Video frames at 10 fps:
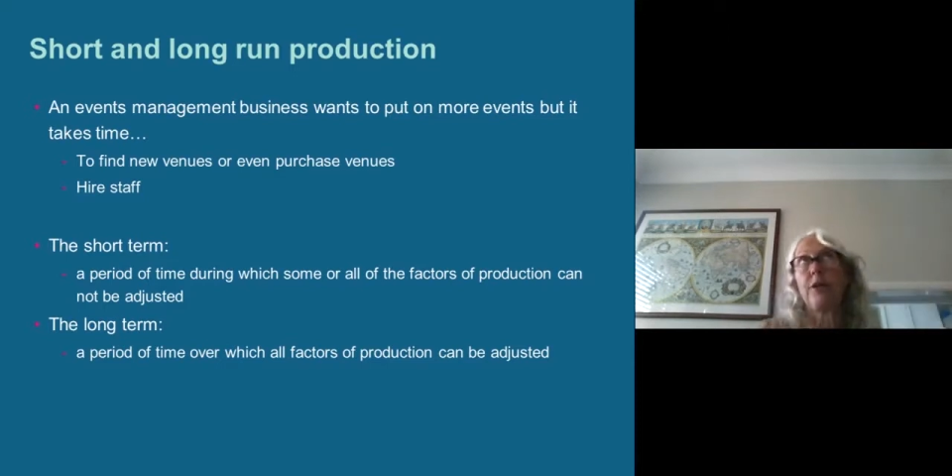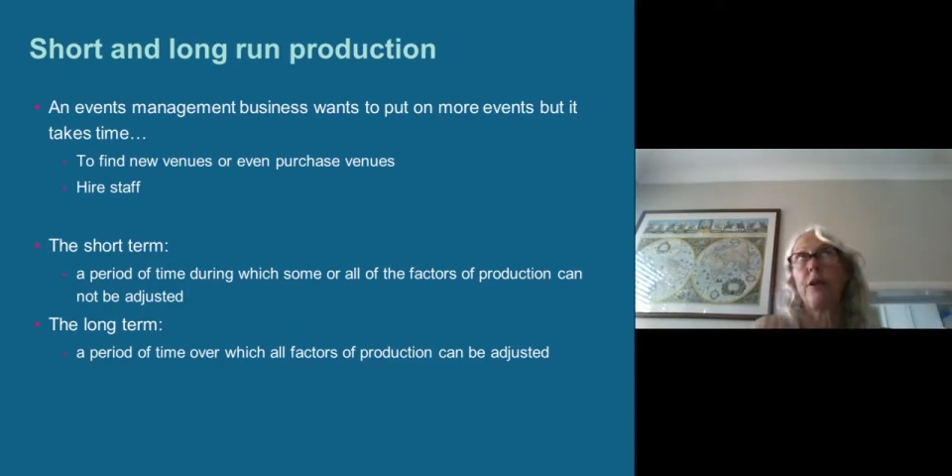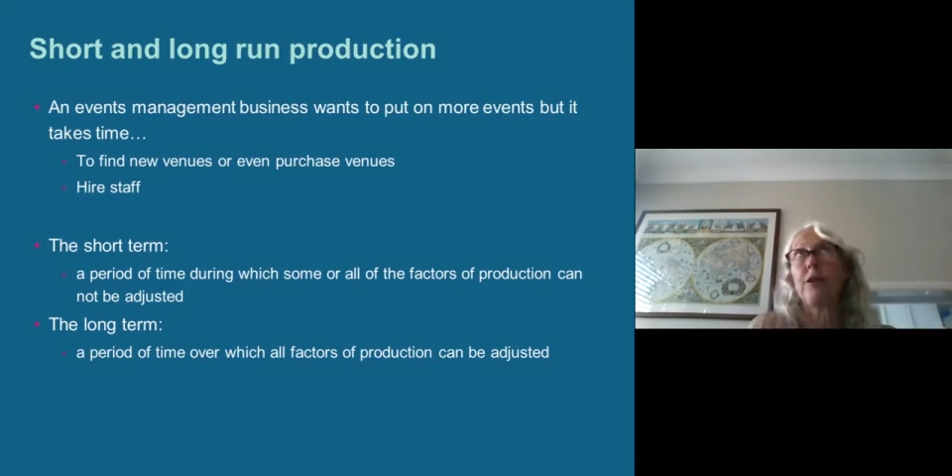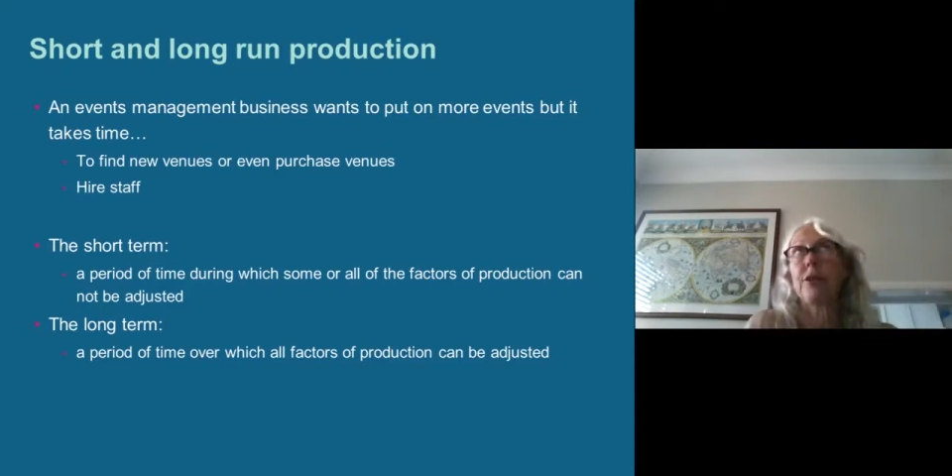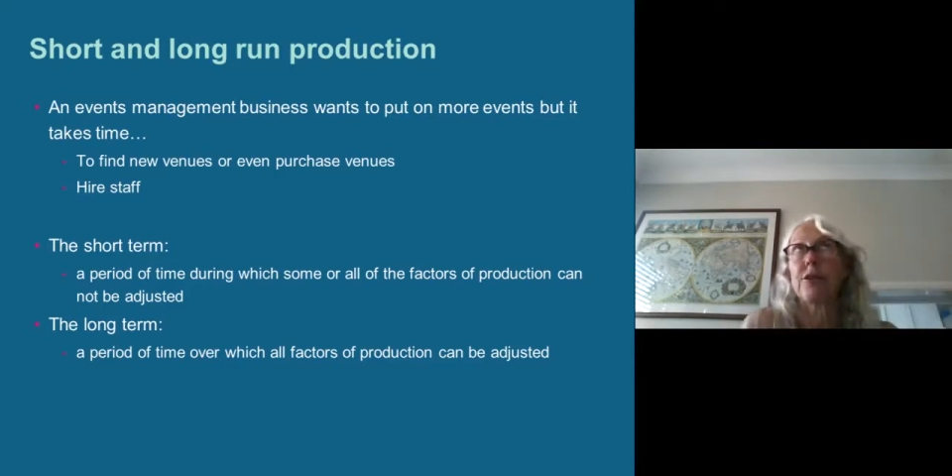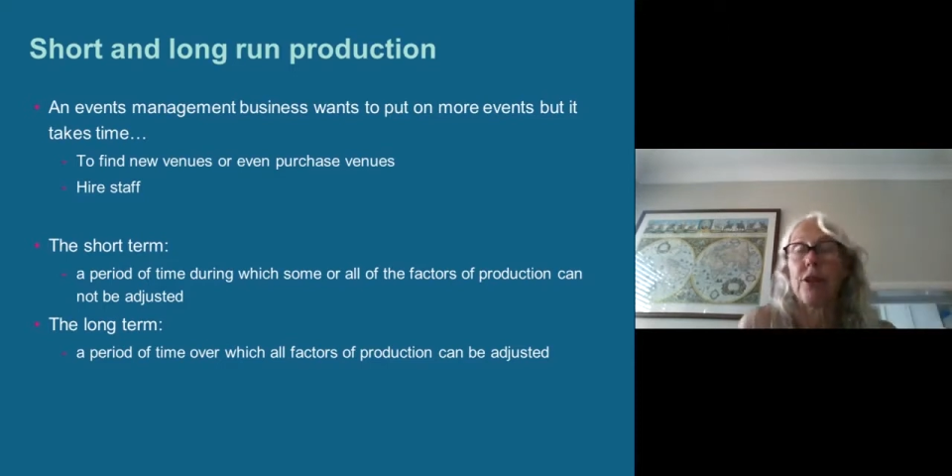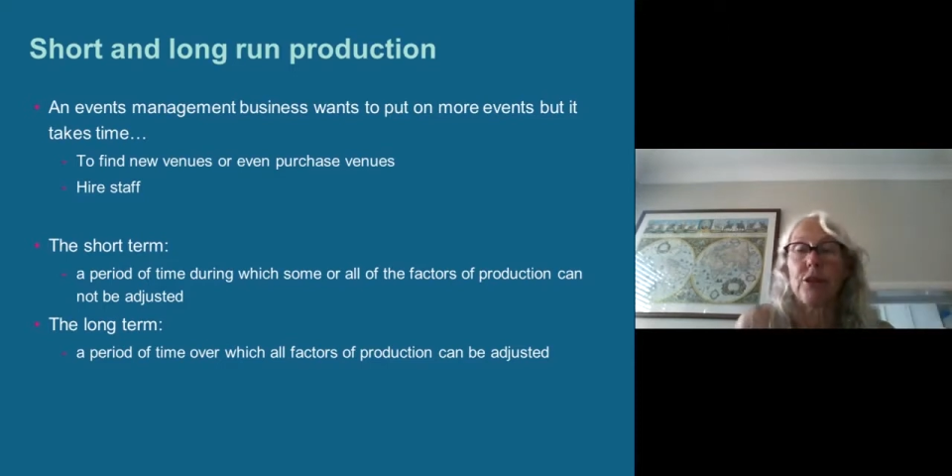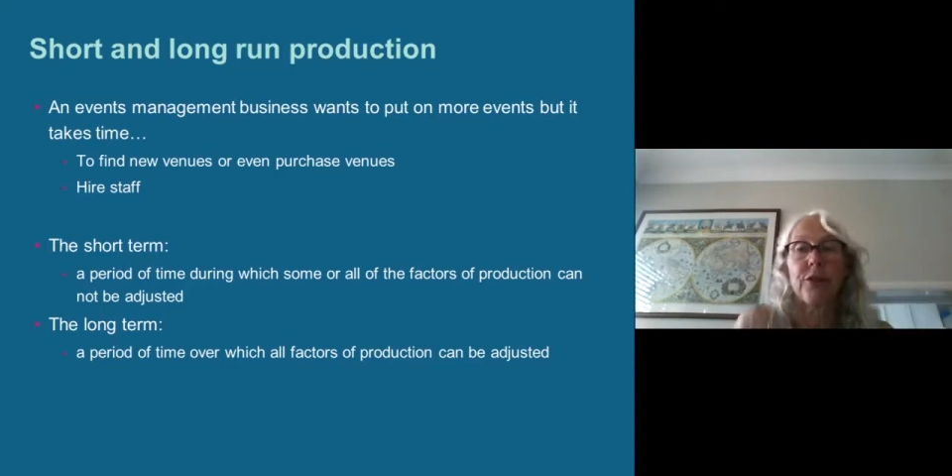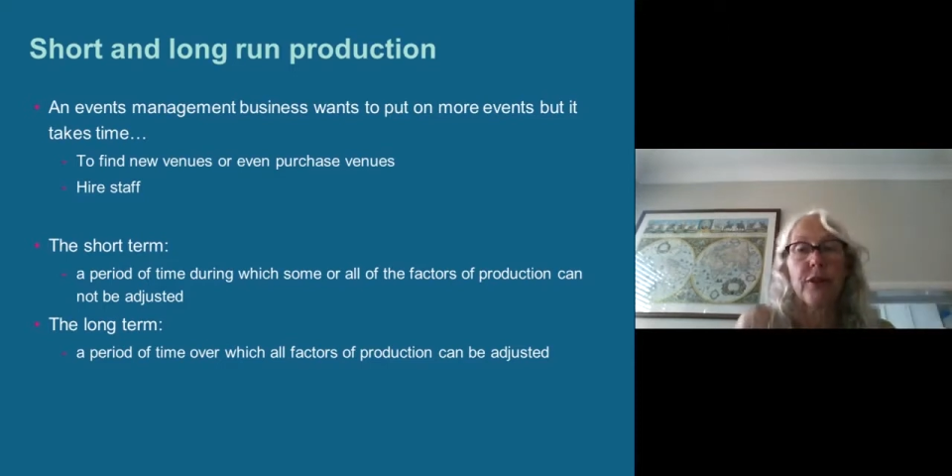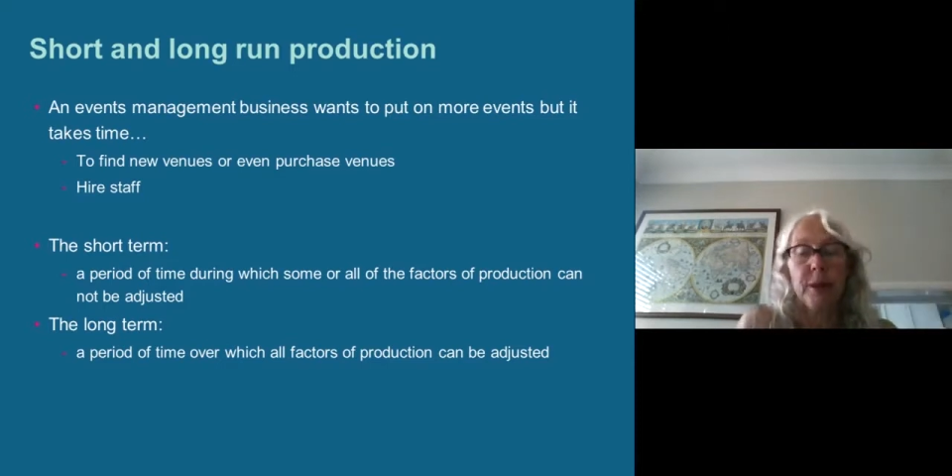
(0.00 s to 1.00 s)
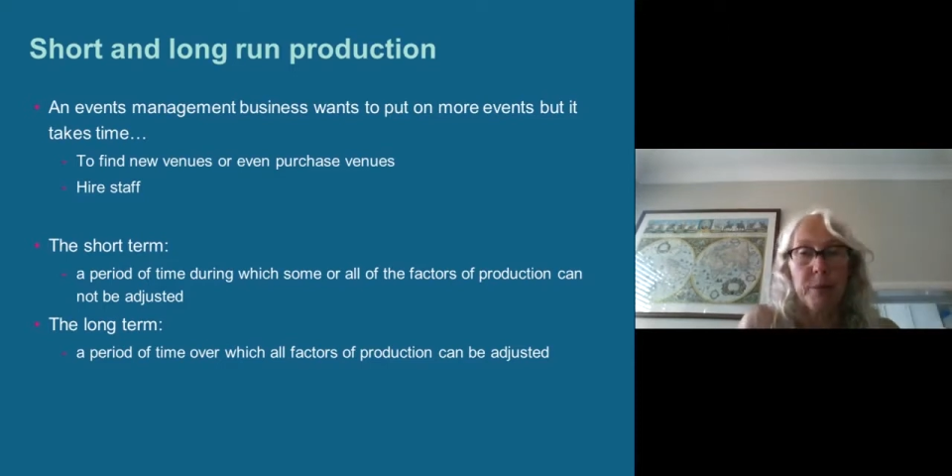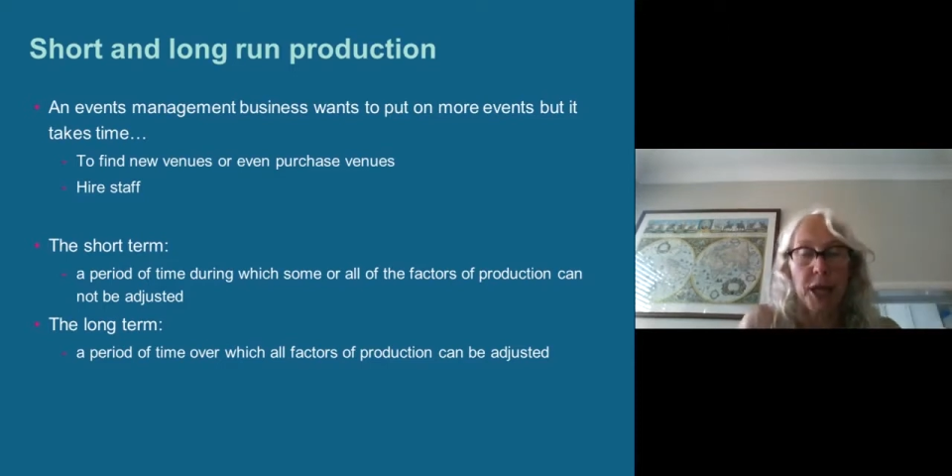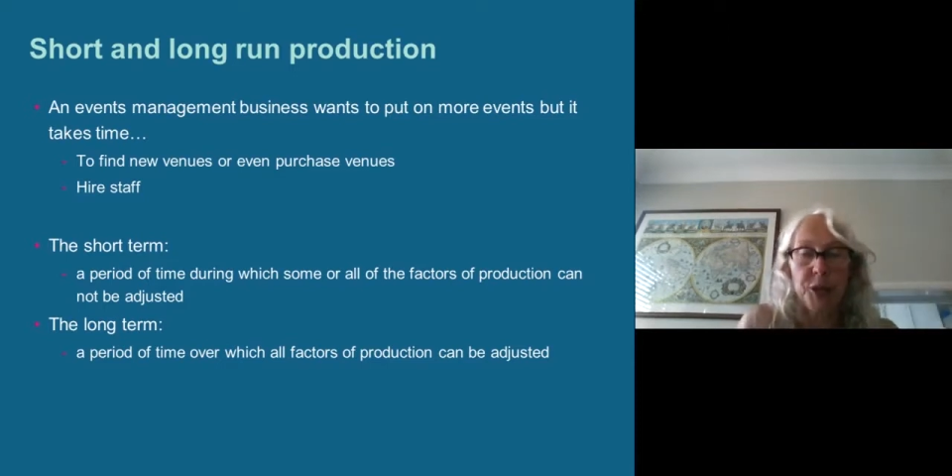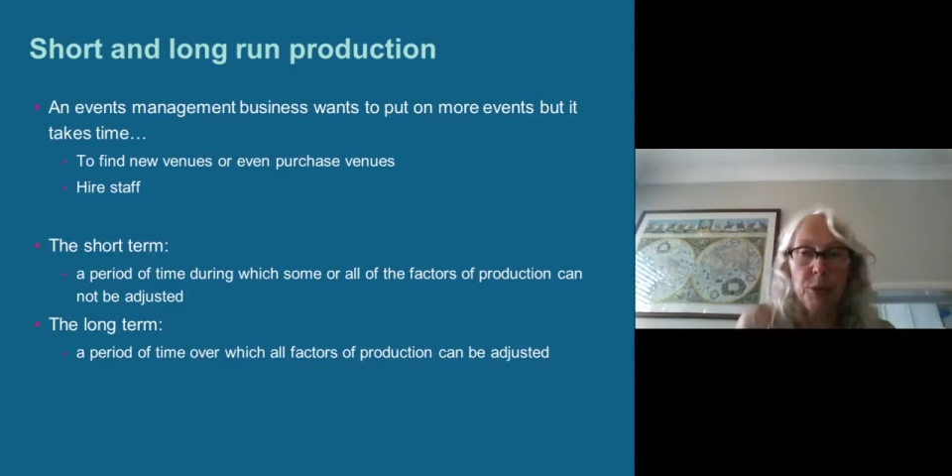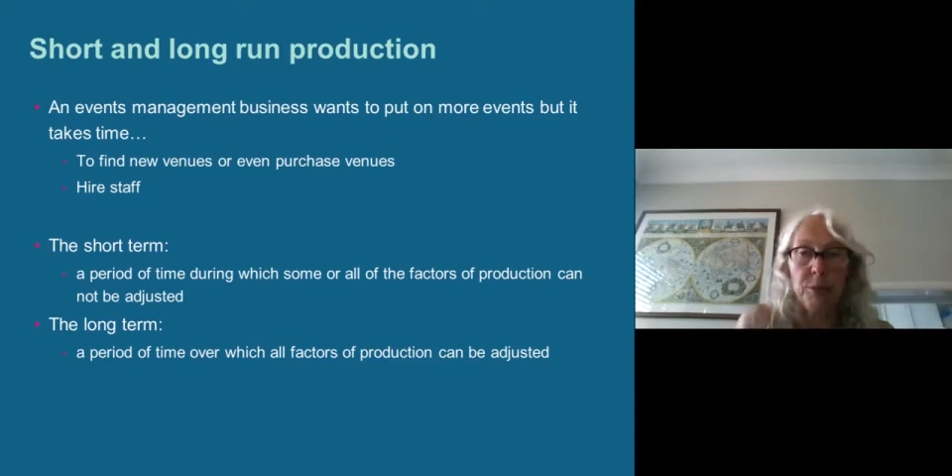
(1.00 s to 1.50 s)
very successful event
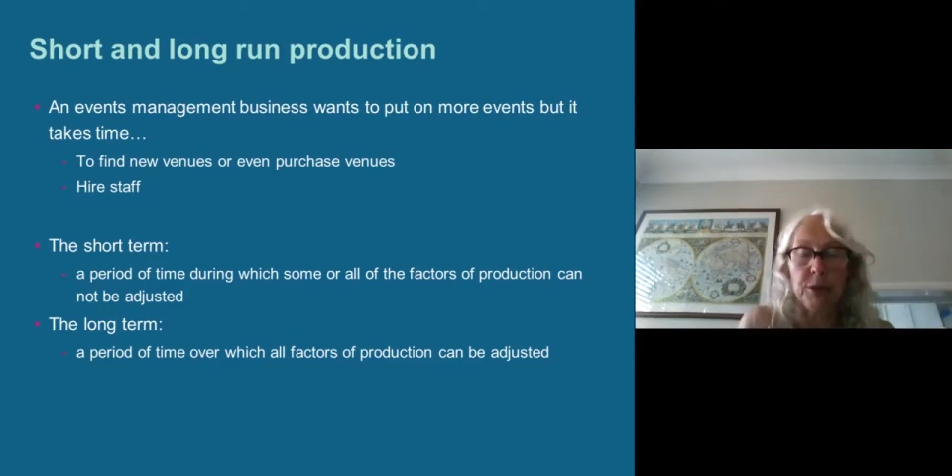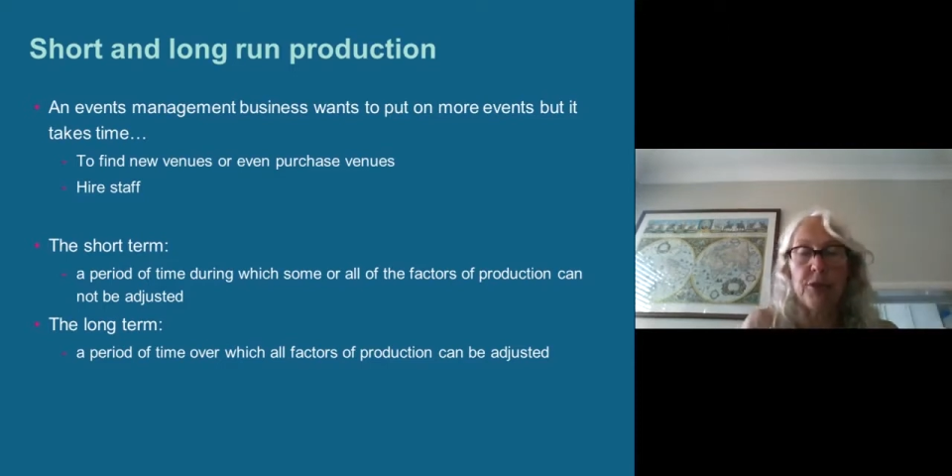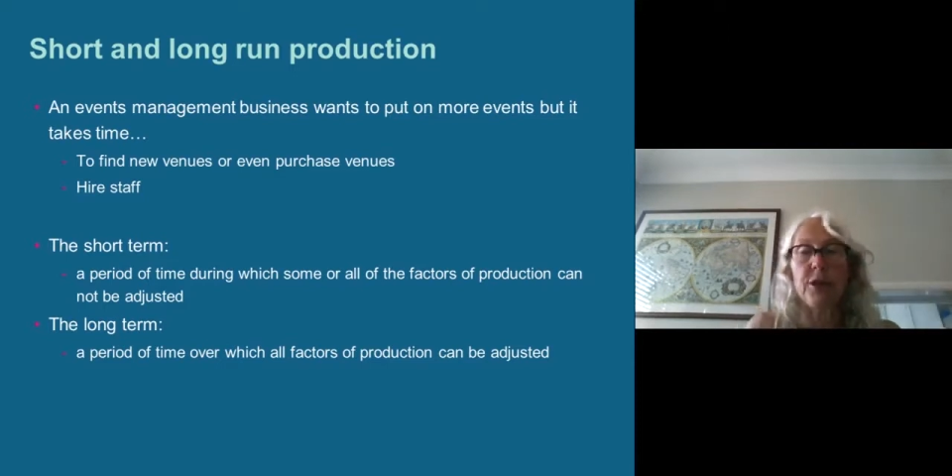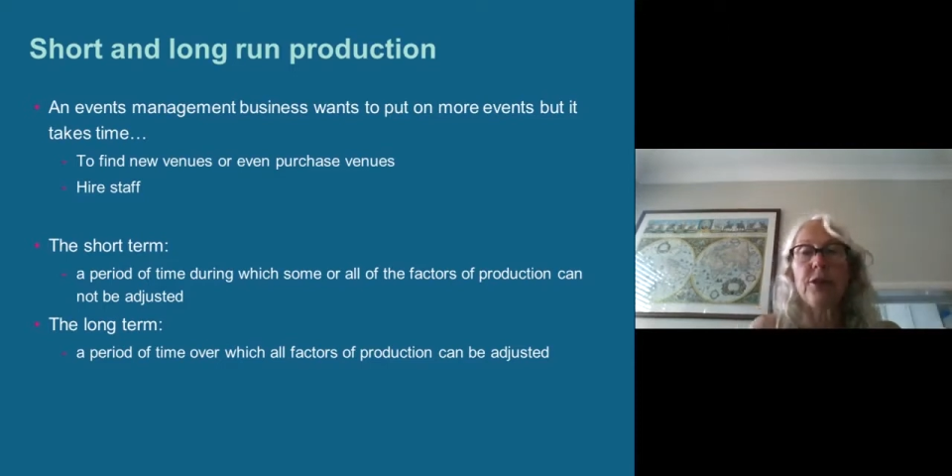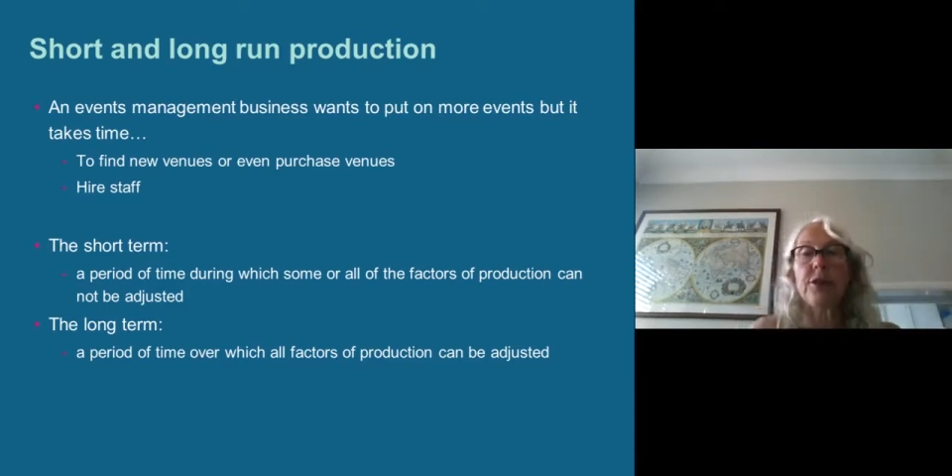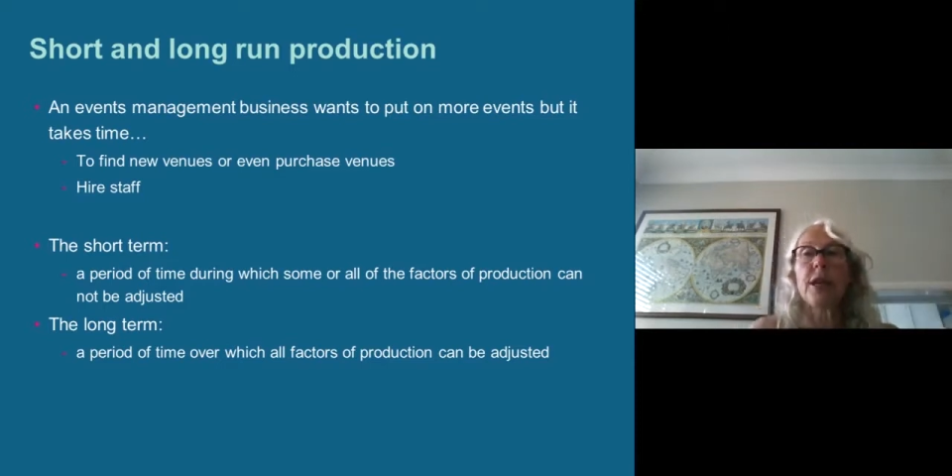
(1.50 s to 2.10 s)
management business.